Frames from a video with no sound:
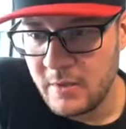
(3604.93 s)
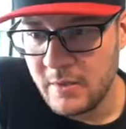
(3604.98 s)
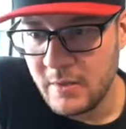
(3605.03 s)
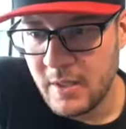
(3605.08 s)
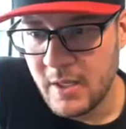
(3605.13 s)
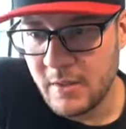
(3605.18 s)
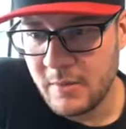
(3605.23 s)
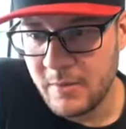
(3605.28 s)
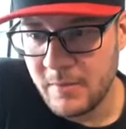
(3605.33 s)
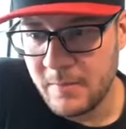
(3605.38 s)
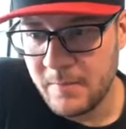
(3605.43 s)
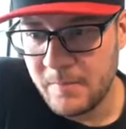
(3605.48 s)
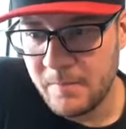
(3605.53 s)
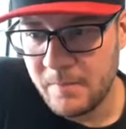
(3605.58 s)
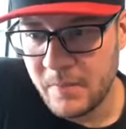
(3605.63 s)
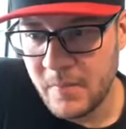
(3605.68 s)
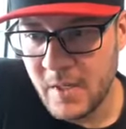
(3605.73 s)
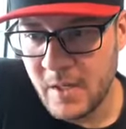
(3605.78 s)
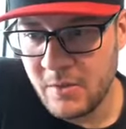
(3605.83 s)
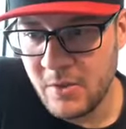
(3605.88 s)
Now
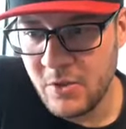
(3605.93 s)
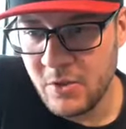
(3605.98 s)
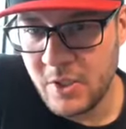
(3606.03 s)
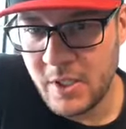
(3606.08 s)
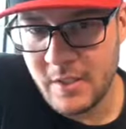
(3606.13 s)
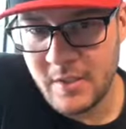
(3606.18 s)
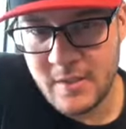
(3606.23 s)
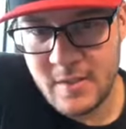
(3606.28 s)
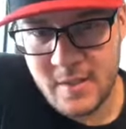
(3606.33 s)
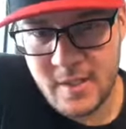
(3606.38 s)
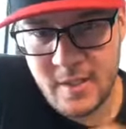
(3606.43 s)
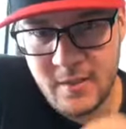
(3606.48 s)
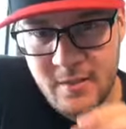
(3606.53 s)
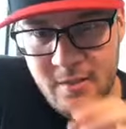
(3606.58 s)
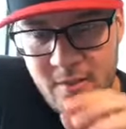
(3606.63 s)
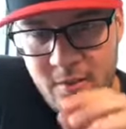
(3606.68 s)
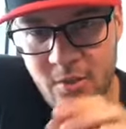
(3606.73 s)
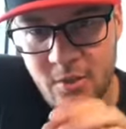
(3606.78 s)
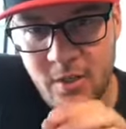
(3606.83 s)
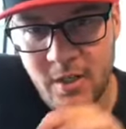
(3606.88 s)
you
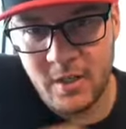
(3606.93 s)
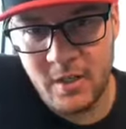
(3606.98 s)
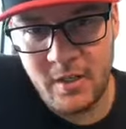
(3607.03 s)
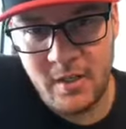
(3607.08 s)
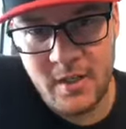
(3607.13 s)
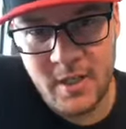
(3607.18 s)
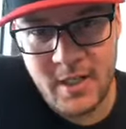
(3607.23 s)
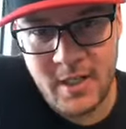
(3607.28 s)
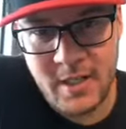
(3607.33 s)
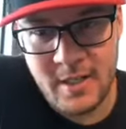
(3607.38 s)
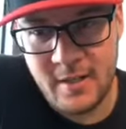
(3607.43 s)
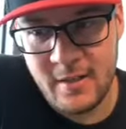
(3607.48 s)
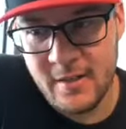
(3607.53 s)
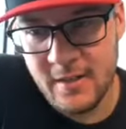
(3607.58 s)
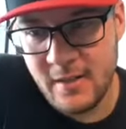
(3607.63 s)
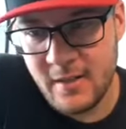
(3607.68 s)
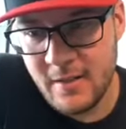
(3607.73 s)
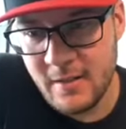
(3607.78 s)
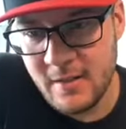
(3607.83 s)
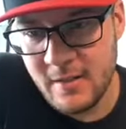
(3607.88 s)
can dial
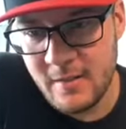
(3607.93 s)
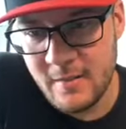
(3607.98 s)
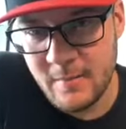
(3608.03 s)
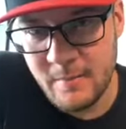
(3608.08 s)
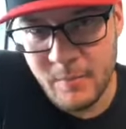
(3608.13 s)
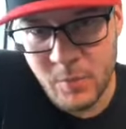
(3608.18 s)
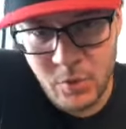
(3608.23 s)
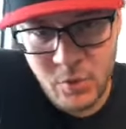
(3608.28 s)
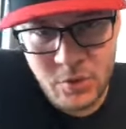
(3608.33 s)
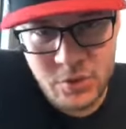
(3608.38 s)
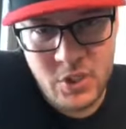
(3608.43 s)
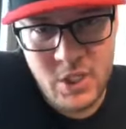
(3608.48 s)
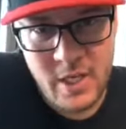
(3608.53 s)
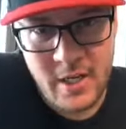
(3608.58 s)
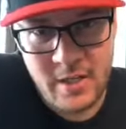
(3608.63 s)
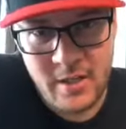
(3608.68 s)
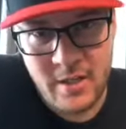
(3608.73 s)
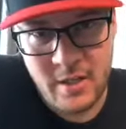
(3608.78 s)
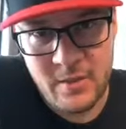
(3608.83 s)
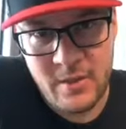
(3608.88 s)
more
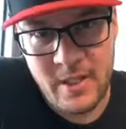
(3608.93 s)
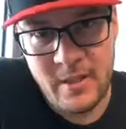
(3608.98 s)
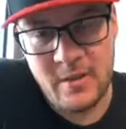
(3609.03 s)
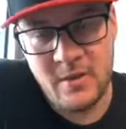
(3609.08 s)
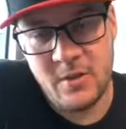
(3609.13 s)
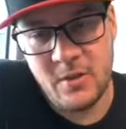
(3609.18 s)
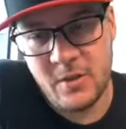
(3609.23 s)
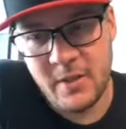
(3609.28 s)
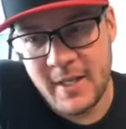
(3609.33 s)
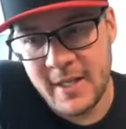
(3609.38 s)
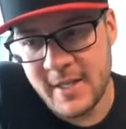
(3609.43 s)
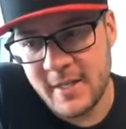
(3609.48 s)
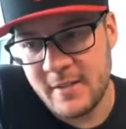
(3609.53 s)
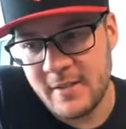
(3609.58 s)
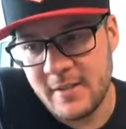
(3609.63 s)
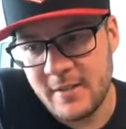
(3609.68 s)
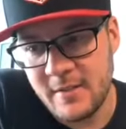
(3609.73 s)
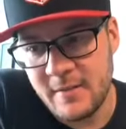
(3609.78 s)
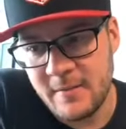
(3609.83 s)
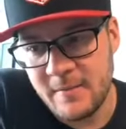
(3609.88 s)
gyro in or
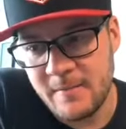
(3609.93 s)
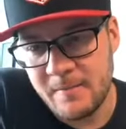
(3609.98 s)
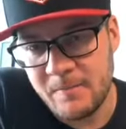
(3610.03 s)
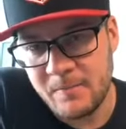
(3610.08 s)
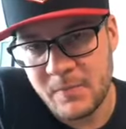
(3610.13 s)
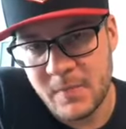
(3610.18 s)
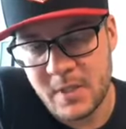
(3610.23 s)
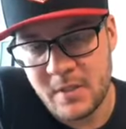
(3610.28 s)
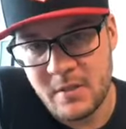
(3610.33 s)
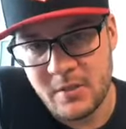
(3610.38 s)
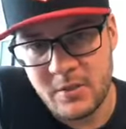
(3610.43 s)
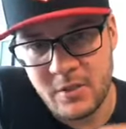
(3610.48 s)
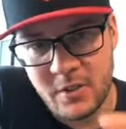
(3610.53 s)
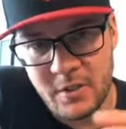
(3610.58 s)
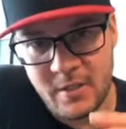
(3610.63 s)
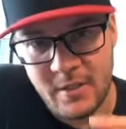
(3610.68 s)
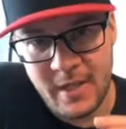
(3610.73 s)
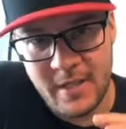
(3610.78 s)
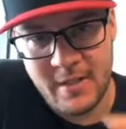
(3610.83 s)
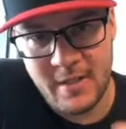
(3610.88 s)
less.
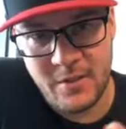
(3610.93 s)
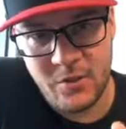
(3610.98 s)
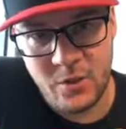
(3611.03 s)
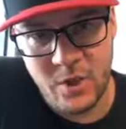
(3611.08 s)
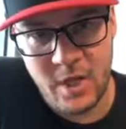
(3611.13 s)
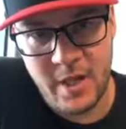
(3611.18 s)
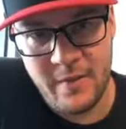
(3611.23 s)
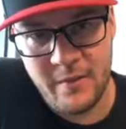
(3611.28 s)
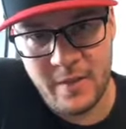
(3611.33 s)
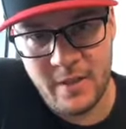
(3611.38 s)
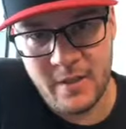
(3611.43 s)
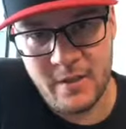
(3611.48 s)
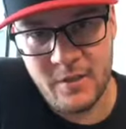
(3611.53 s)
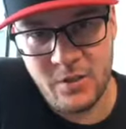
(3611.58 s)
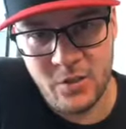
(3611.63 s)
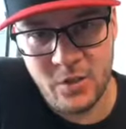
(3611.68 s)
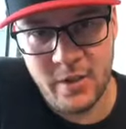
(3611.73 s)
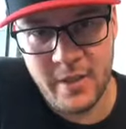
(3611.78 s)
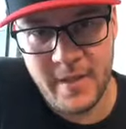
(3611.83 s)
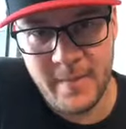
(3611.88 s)
So as a driver,
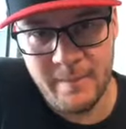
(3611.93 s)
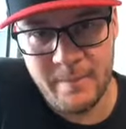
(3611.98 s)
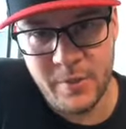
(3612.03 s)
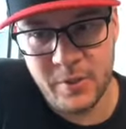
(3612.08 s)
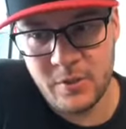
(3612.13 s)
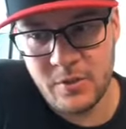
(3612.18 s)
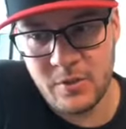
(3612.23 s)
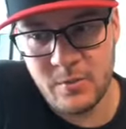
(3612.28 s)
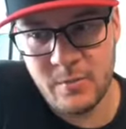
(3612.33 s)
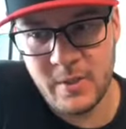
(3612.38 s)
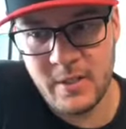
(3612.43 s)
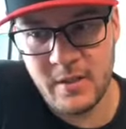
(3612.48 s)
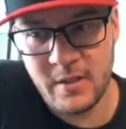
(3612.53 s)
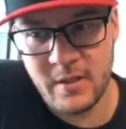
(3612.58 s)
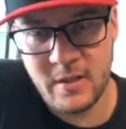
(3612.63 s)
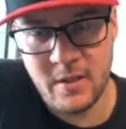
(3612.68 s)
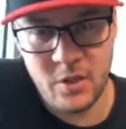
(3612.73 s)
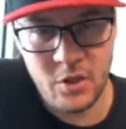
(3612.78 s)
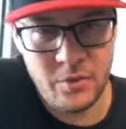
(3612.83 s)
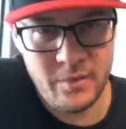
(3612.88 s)
your inputs will
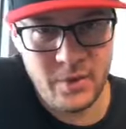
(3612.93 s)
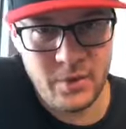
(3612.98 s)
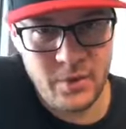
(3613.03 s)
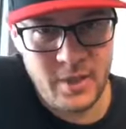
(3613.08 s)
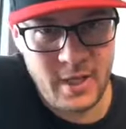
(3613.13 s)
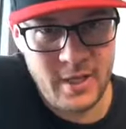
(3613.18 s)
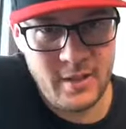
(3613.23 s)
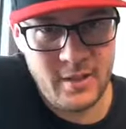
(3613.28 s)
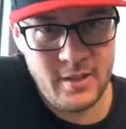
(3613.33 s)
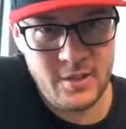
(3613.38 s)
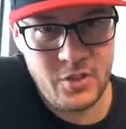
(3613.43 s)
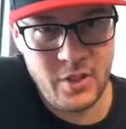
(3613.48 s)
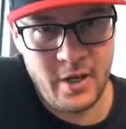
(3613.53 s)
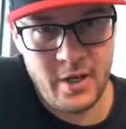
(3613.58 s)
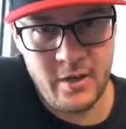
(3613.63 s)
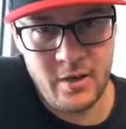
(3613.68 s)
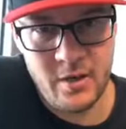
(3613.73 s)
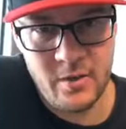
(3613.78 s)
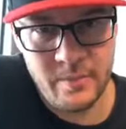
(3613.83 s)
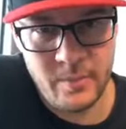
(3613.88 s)
override the
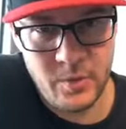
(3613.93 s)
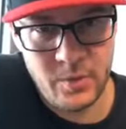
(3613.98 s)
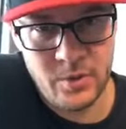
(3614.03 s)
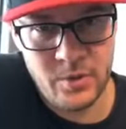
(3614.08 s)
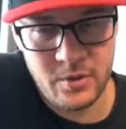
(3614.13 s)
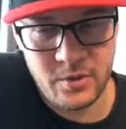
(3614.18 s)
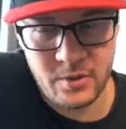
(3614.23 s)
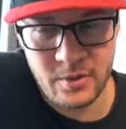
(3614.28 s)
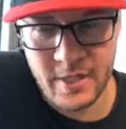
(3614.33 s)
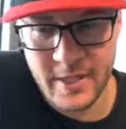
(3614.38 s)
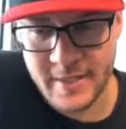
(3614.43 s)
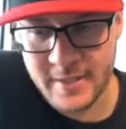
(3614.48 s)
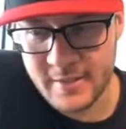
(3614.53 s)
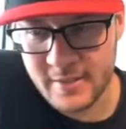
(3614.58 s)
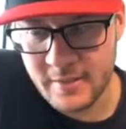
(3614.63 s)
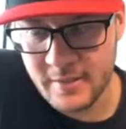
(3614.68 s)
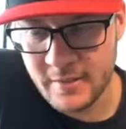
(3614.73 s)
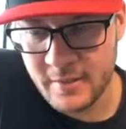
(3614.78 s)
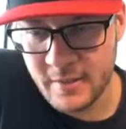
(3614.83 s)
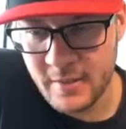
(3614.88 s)
gyro more or
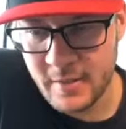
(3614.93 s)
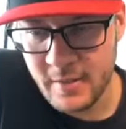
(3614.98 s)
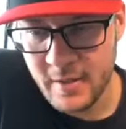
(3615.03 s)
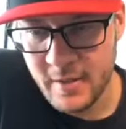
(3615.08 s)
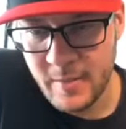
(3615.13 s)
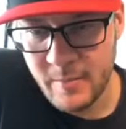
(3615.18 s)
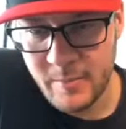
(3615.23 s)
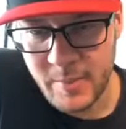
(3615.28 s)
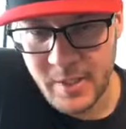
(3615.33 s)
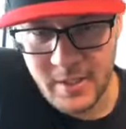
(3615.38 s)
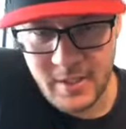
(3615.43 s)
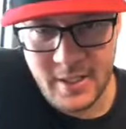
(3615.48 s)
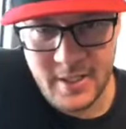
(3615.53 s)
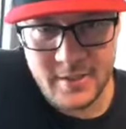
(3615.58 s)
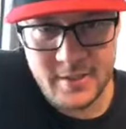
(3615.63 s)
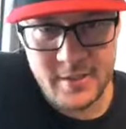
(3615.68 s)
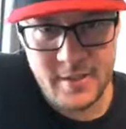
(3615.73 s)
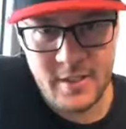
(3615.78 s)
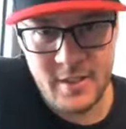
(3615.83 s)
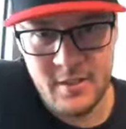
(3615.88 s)
less. But
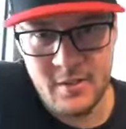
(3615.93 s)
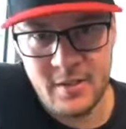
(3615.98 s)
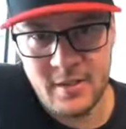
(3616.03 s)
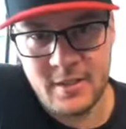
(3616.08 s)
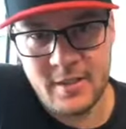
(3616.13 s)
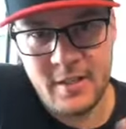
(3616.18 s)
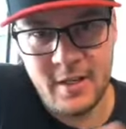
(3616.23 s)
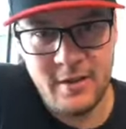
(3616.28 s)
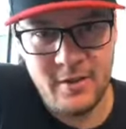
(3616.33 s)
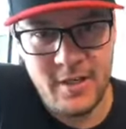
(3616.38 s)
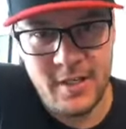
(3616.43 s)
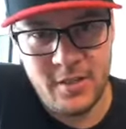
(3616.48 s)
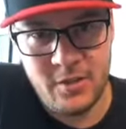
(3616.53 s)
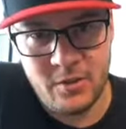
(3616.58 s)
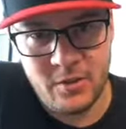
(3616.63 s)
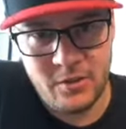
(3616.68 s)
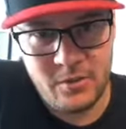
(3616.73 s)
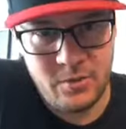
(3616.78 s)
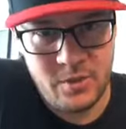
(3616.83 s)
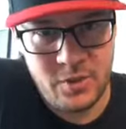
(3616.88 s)
let's say you accelerate
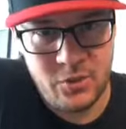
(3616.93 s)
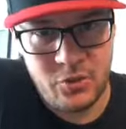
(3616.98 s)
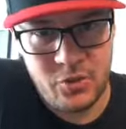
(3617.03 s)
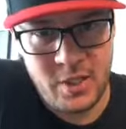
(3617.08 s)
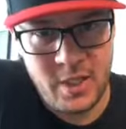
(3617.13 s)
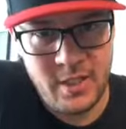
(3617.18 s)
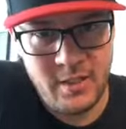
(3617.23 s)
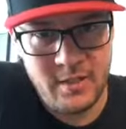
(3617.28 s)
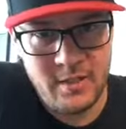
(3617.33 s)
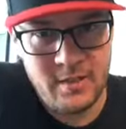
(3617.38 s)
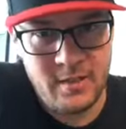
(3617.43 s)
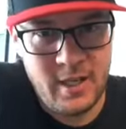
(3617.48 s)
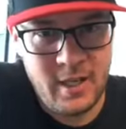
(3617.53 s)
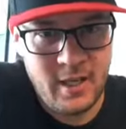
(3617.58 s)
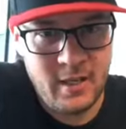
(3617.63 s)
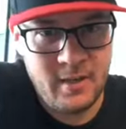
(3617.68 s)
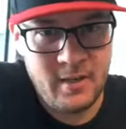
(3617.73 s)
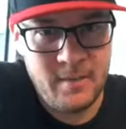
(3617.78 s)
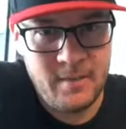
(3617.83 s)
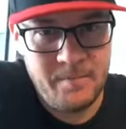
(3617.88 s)
onto a straight
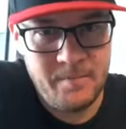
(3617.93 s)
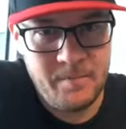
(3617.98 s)
and